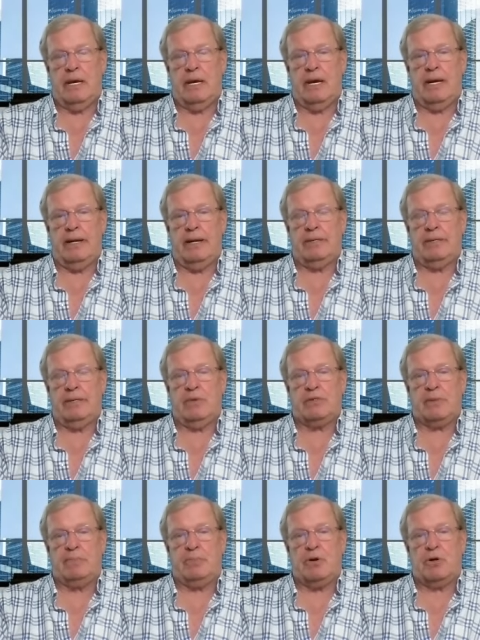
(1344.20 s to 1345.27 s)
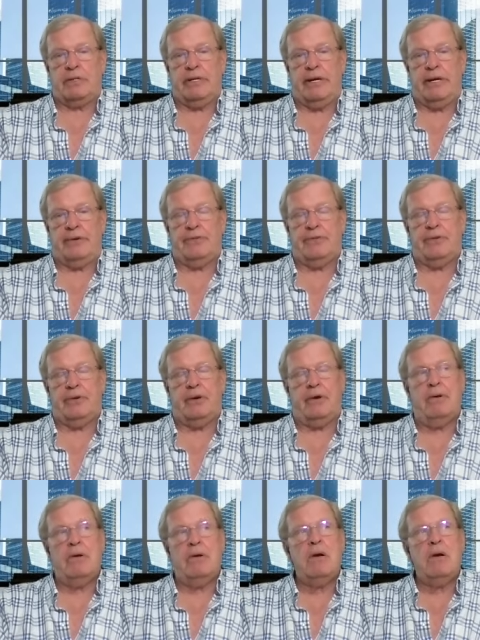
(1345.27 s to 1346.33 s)
And uh, there was a book that uh,
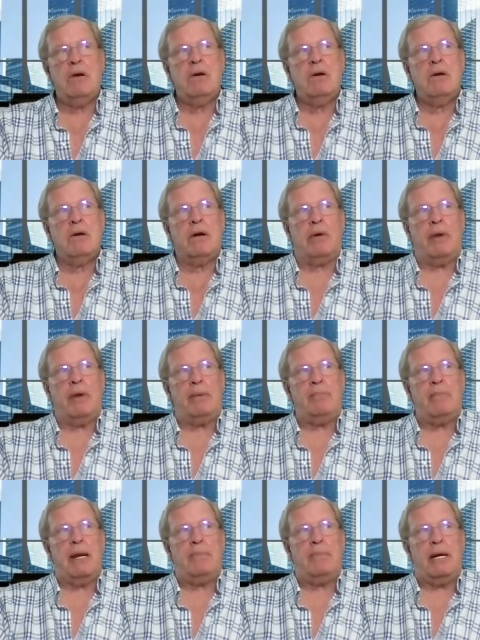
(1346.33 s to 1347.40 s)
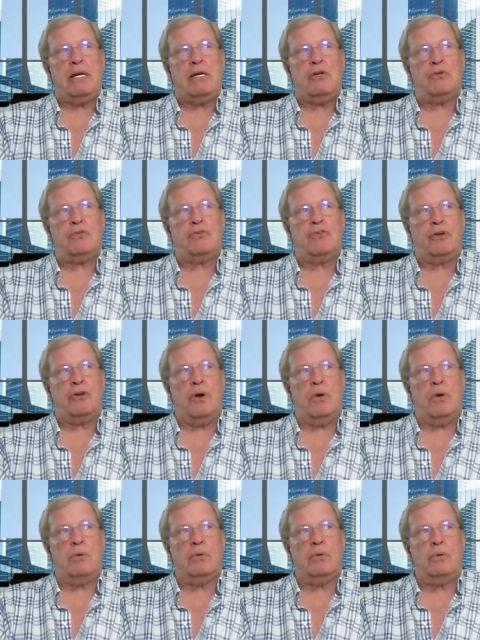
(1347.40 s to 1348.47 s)
I read many, many years
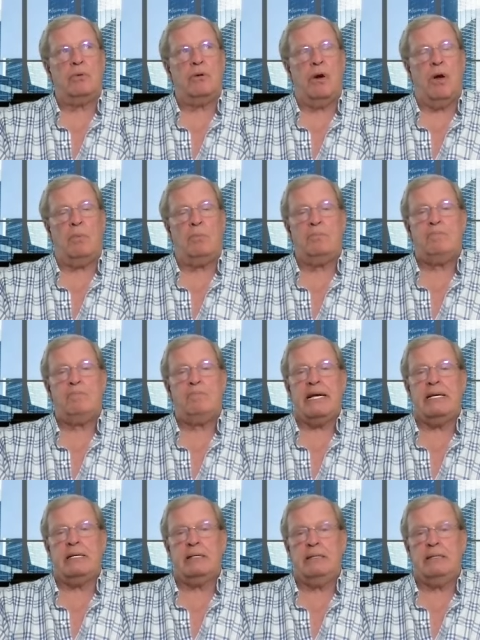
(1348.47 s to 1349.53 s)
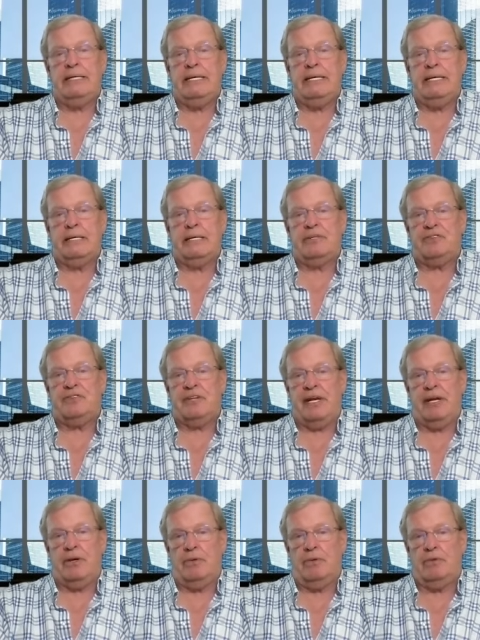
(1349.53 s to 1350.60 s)
ago called Big League
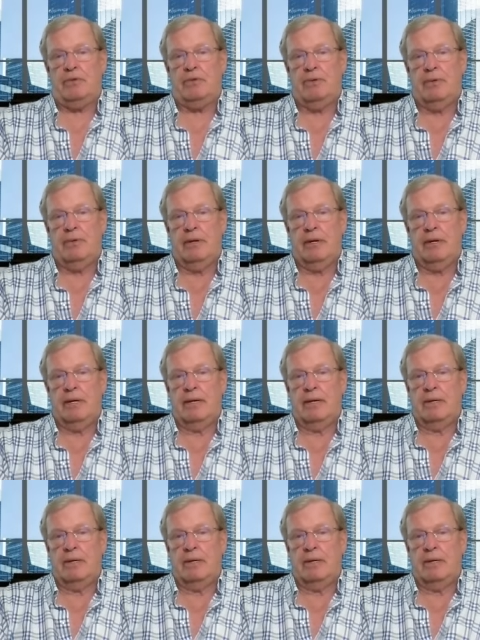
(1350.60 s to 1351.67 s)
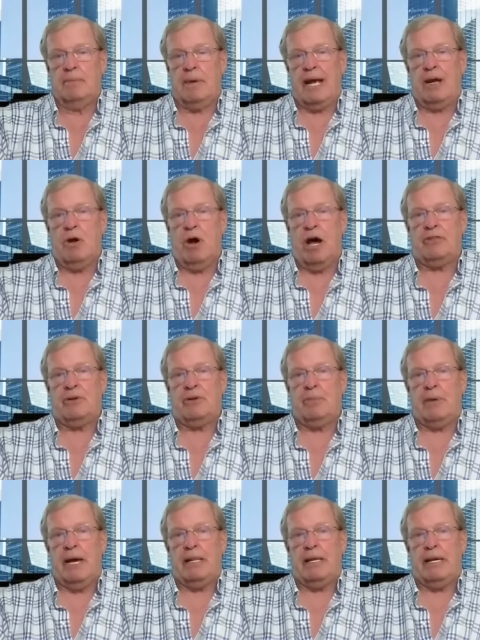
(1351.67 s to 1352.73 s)
Sales by an author
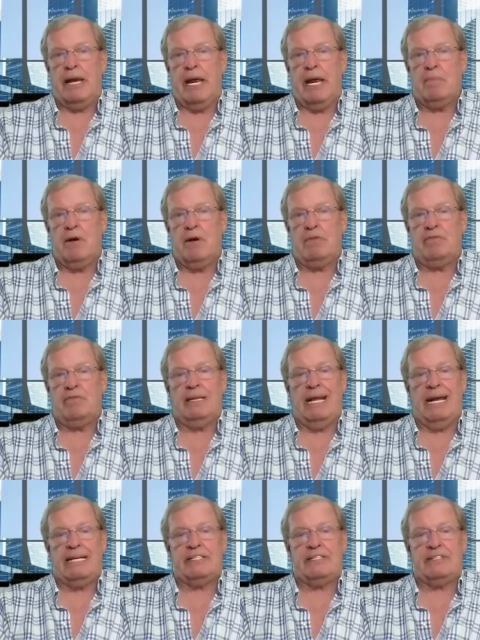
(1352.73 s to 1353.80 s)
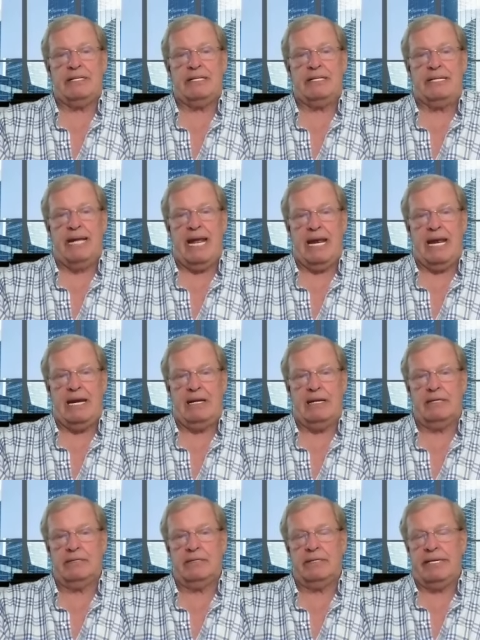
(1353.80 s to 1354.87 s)
by the name of Les
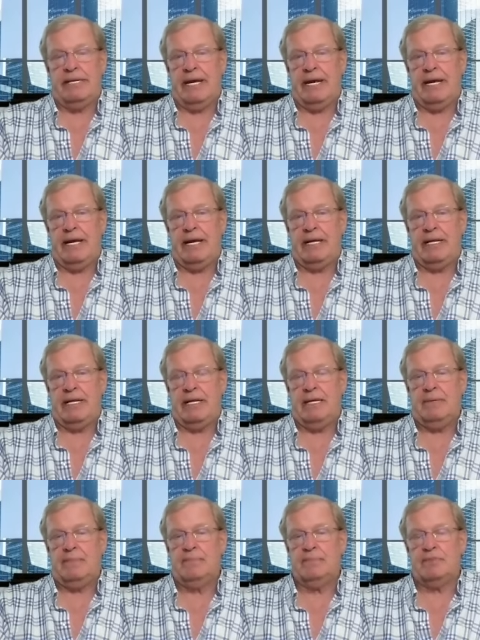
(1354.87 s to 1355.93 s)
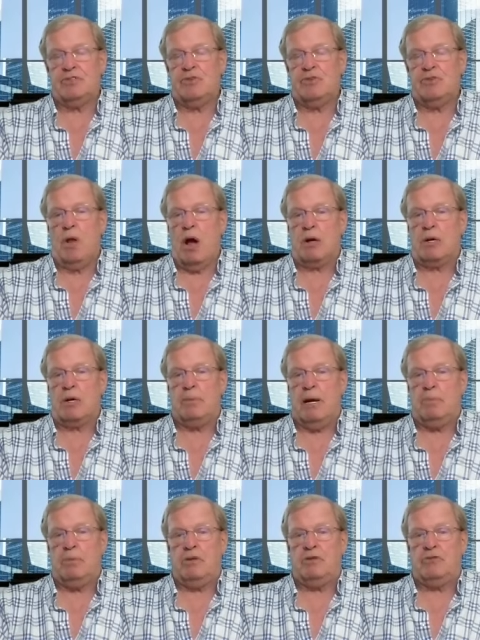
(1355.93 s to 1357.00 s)
Dane, D A N E. It's no longer
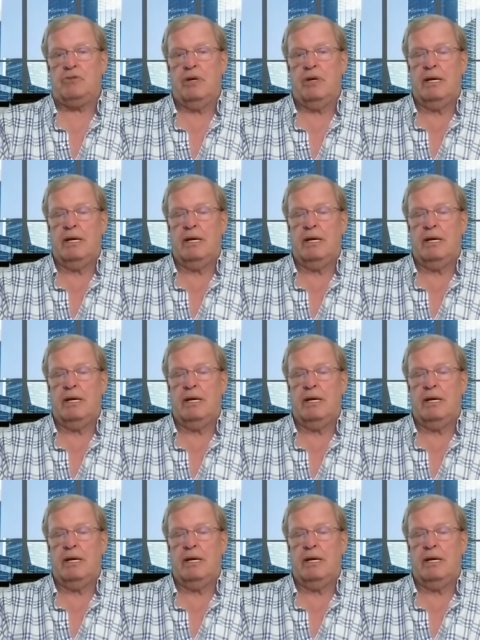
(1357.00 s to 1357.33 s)
published.